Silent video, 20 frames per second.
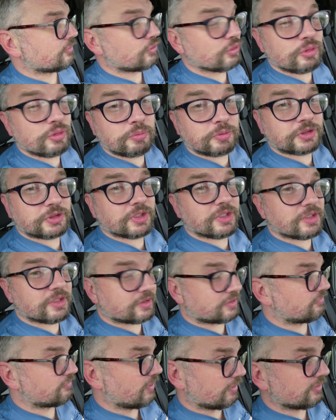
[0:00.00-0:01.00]
Doom
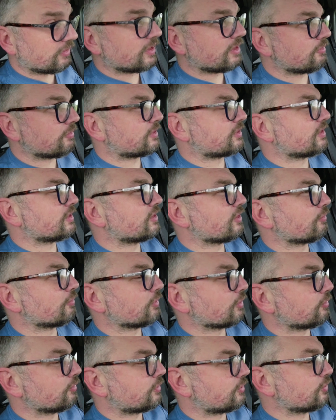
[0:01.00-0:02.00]
shirts, very limited
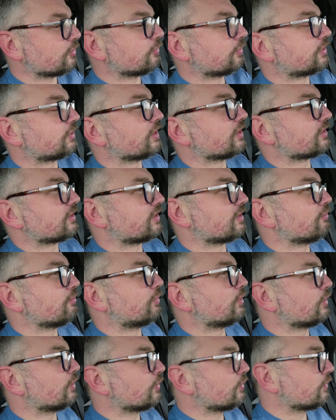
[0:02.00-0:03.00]
number of Doom shirts in
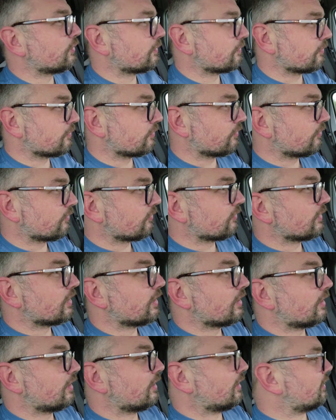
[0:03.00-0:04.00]
blue.
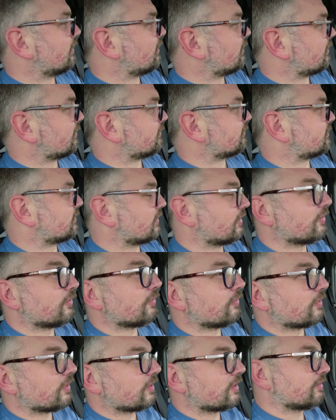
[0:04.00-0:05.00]

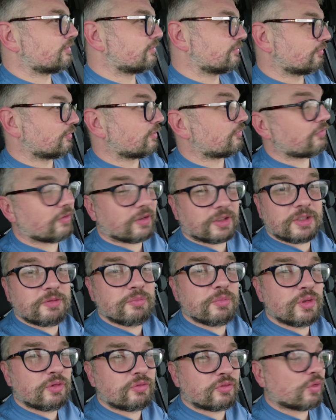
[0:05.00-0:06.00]
So we've finally
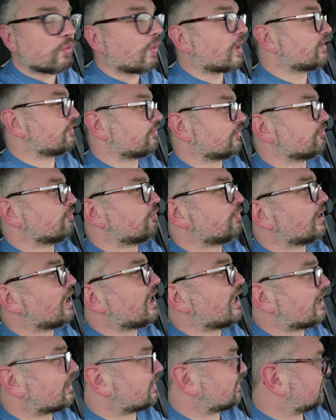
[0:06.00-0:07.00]
moved away from
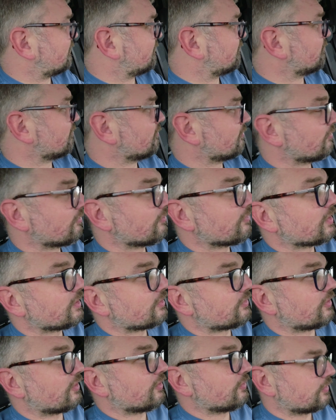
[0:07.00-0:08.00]
black.
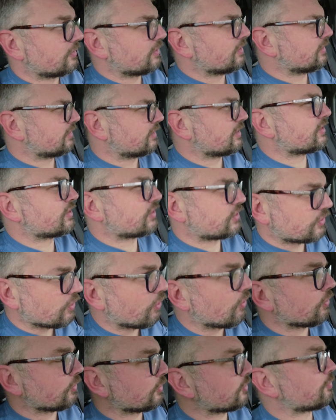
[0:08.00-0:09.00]
So the
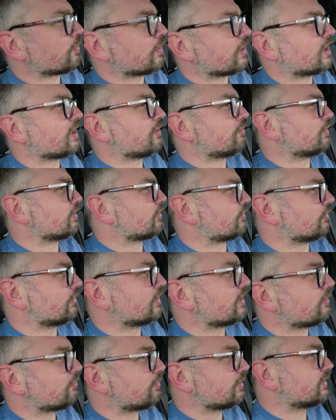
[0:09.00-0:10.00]
store has been keeping us really